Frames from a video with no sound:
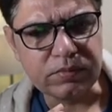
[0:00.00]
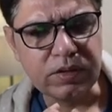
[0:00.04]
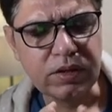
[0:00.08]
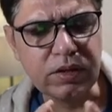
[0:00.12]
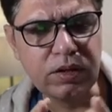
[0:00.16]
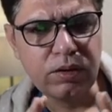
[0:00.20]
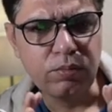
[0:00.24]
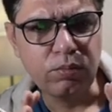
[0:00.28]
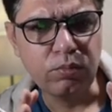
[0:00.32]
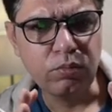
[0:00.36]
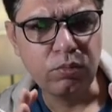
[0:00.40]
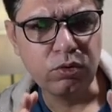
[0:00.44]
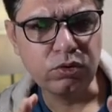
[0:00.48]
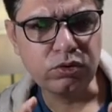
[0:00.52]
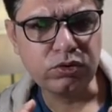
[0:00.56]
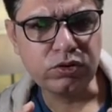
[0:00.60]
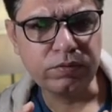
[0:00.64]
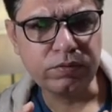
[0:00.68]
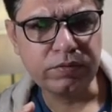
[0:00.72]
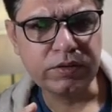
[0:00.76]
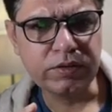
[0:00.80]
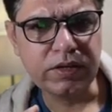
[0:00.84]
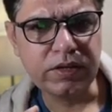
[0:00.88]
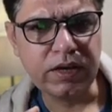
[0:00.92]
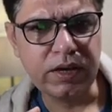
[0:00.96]
most
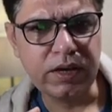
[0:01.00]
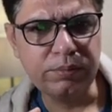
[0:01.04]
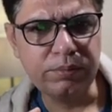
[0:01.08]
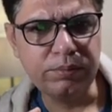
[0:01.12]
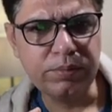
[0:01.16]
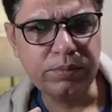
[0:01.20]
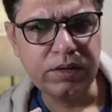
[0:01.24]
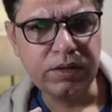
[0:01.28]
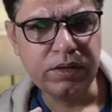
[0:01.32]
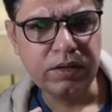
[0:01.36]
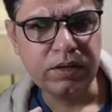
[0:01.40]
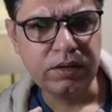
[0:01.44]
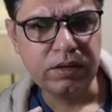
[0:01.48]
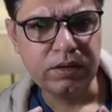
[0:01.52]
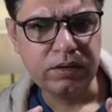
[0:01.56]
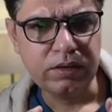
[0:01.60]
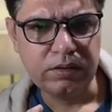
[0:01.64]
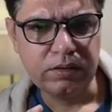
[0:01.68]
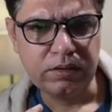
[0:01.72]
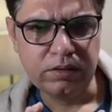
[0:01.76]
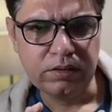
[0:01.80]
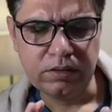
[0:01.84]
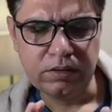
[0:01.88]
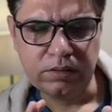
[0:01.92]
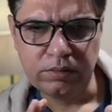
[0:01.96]
of the time
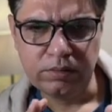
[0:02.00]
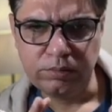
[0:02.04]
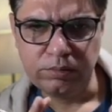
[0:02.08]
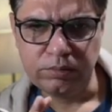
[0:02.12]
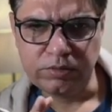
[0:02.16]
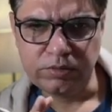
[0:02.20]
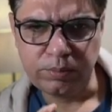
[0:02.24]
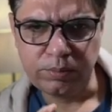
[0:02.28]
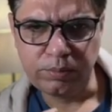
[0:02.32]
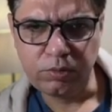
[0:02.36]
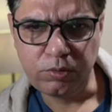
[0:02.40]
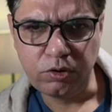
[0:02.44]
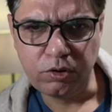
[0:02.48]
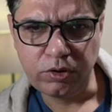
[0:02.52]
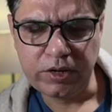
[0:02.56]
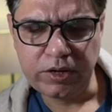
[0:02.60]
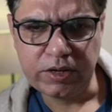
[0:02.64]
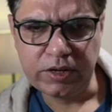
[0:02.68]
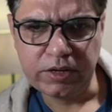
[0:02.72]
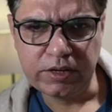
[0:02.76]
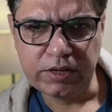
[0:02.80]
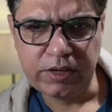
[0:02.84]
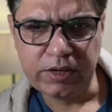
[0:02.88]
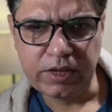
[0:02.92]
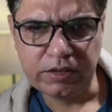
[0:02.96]

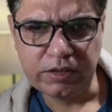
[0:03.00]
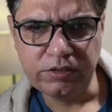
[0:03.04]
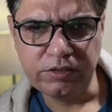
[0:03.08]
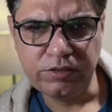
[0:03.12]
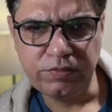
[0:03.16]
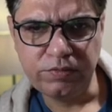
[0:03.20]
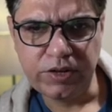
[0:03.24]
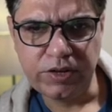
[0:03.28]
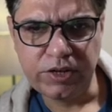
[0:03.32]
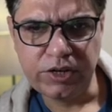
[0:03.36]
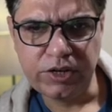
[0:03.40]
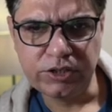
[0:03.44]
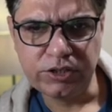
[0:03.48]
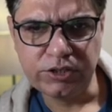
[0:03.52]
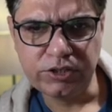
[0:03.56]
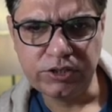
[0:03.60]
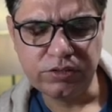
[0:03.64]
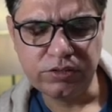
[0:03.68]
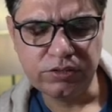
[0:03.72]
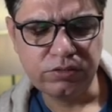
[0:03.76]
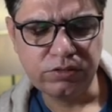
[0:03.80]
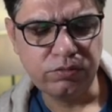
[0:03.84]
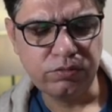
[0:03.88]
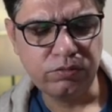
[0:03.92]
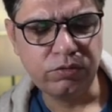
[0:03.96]
subcortical
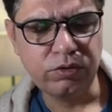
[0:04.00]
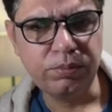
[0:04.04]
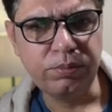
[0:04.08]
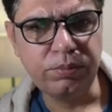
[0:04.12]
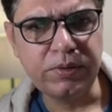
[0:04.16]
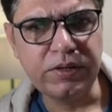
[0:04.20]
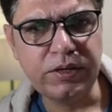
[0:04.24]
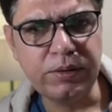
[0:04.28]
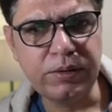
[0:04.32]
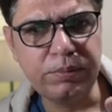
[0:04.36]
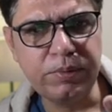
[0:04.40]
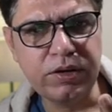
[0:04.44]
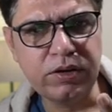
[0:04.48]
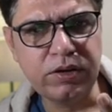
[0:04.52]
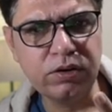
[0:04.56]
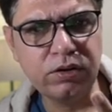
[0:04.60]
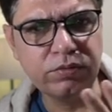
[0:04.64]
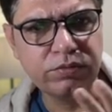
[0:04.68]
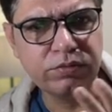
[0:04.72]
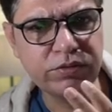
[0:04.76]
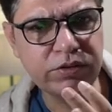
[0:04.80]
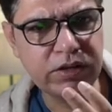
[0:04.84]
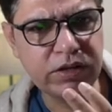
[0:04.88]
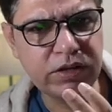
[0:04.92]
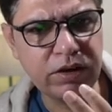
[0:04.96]
calcifications would be typical
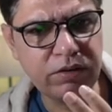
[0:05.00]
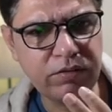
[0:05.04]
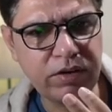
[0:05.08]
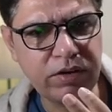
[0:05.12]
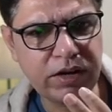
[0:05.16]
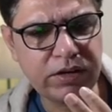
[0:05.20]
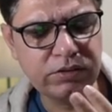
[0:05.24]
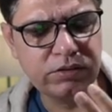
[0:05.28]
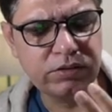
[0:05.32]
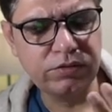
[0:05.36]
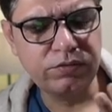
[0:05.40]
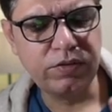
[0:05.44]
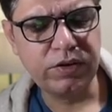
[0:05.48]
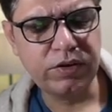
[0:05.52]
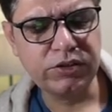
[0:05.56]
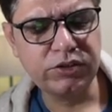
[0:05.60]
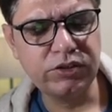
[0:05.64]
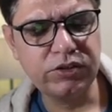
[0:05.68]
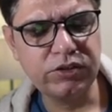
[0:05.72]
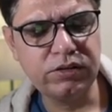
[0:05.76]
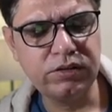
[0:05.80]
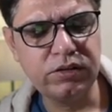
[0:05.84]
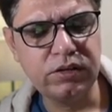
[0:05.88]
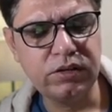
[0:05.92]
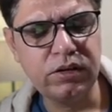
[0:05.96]
of Zika virus
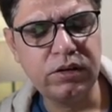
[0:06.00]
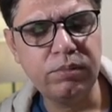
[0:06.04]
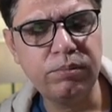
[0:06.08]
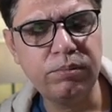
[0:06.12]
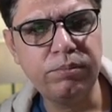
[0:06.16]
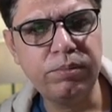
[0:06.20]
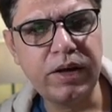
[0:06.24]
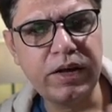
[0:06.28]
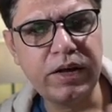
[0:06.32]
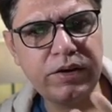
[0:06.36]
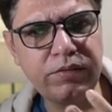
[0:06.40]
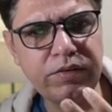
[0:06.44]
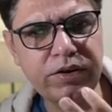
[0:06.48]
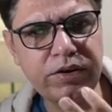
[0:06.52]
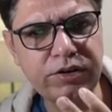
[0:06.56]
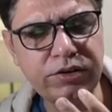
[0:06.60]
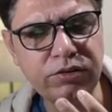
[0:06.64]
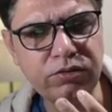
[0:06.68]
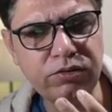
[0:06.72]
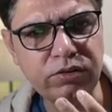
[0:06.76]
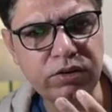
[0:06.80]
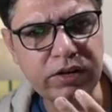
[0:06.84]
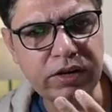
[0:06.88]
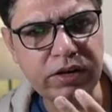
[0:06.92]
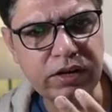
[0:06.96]
infection.
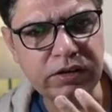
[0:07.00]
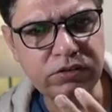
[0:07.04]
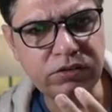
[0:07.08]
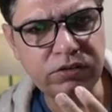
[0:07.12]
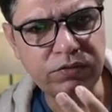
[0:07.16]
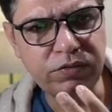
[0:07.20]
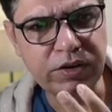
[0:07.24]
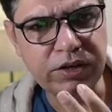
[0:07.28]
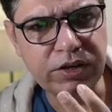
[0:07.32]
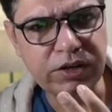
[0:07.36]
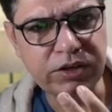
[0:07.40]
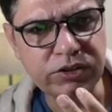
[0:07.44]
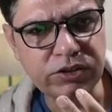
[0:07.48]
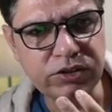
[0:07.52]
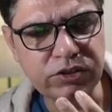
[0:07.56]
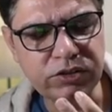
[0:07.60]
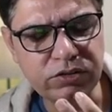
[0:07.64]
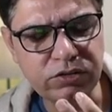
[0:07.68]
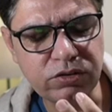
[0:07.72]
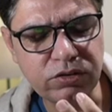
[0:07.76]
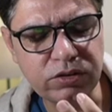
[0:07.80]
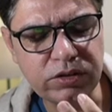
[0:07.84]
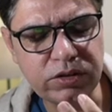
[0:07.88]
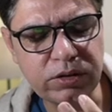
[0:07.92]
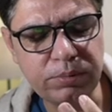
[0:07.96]
Periventricular
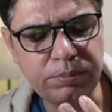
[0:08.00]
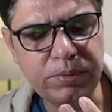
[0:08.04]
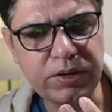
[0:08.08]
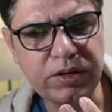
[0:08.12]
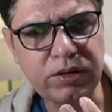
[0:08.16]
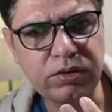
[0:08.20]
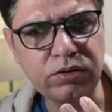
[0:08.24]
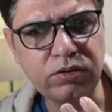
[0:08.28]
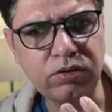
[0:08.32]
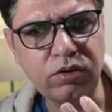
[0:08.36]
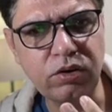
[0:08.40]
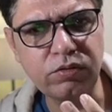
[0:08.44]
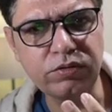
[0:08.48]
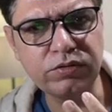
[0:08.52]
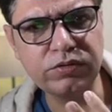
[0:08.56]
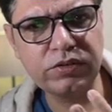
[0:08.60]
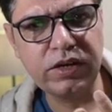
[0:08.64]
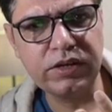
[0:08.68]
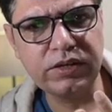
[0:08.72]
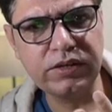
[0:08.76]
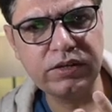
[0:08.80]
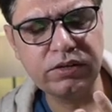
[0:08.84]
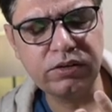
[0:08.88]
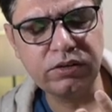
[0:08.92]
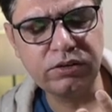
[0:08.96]
calcifications are typical of
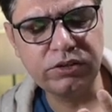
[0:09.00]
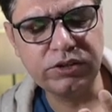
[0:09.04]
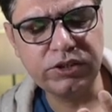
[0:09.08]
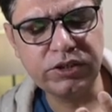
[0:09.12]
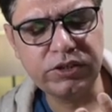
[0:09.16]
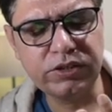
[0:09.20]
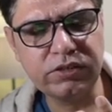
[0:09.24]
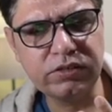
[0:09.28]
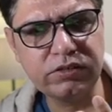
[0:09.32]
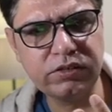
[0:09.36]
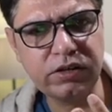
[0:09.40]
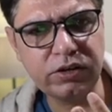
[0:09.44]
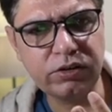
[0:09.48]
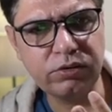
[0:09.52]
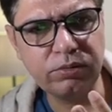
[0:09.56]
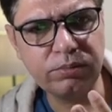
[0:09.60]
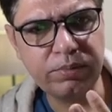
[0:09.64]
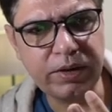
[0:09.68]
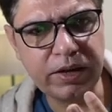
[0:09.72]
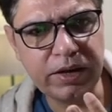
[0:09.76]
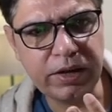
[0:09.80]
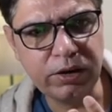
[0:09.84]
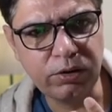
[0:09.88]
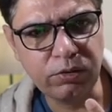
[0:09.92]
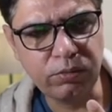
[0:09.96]
congenital
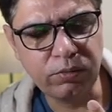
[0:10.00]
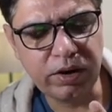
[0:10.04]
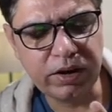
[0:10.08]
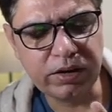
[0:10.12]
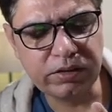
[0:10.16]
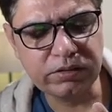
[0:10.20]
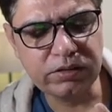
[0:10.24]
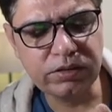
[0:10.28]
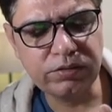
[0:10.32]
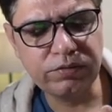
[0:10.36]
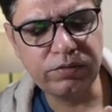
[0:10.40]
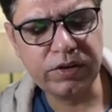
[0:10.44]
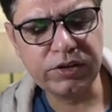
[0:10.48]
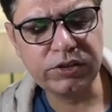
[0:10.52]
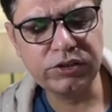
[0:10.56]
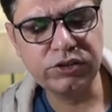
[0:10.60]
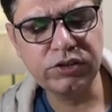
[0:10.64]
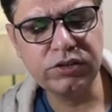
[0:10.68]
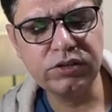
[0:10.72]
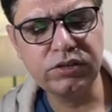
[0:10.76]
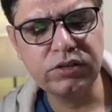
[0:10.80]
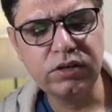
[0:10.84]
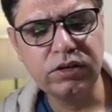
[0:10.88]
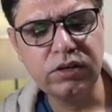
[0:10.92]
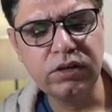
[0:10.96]
cytomegalovirus infection.